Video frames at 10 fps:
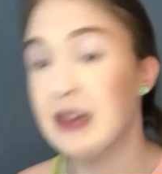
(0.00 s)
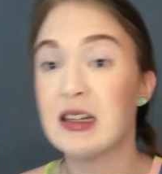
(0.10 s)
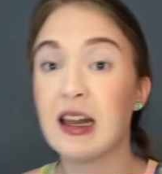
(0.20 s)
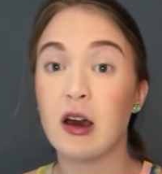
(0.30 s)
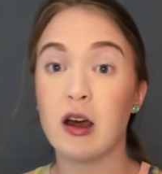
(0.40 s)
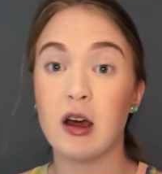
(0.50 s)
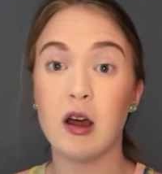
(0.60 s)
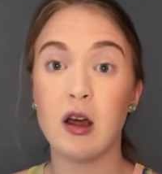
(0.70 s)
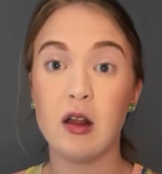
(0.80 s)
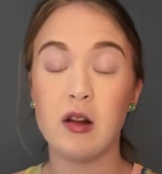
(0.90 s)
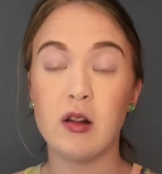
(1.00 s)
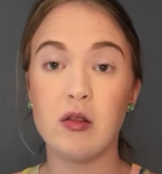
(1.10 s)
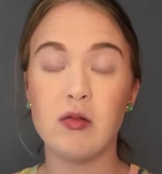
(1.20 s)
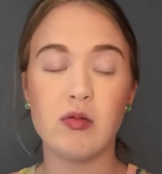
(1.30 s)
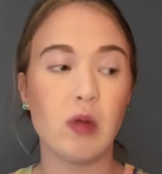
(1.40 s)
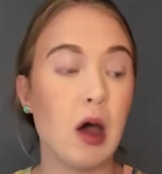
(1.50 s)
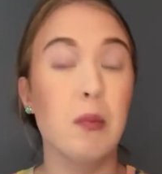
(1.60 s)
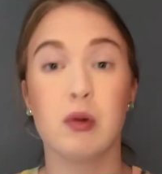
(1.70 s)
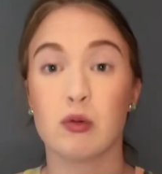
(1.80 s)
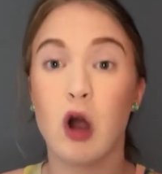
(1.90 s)
is like a
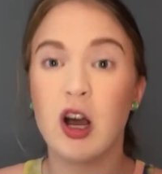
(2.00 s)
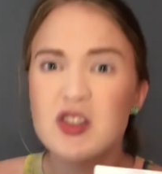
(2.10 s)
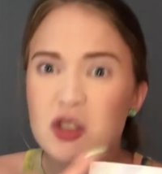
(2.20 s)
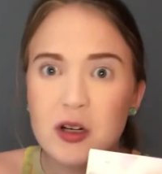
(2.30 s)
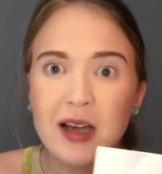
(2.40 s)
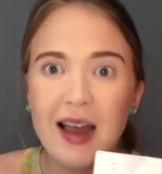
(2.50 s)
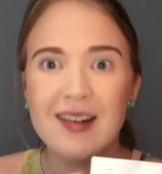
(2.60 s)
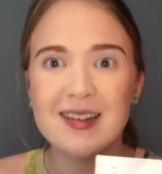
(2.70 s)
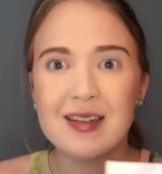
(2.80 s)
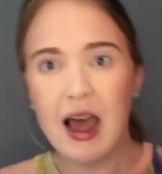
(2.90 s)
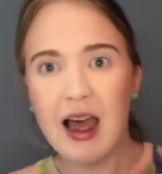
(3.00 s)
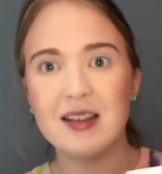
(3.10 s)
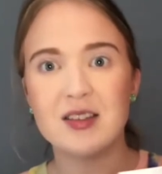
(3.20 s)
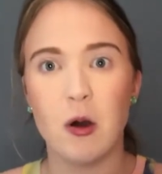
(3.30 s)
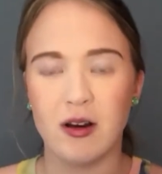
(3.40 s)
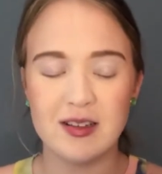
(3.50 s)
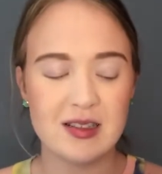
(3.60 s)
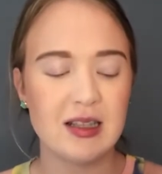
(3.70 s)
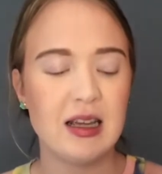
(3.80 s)
bronzer kind of size, honestly.